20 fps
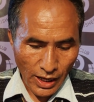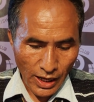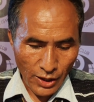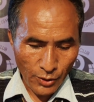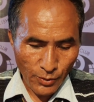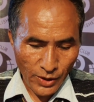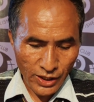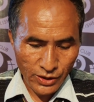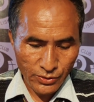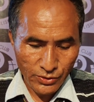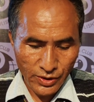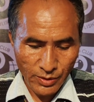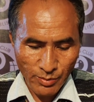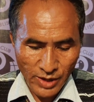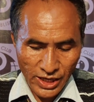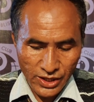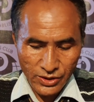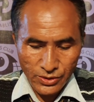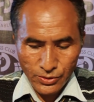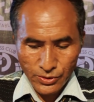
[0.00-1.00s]
I want to
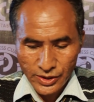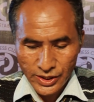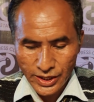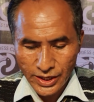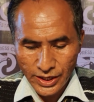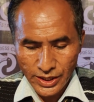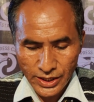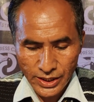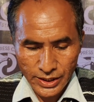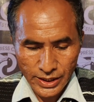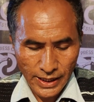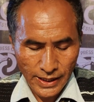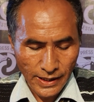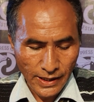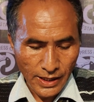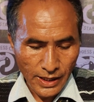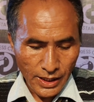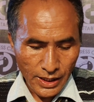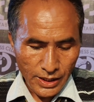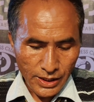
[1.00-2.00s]
remind you regarding
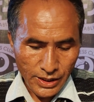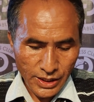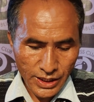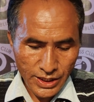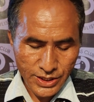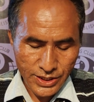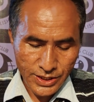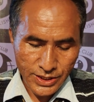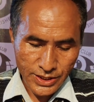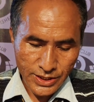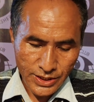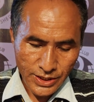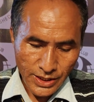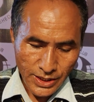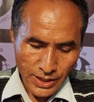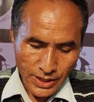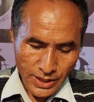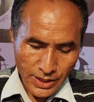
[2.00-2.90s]
this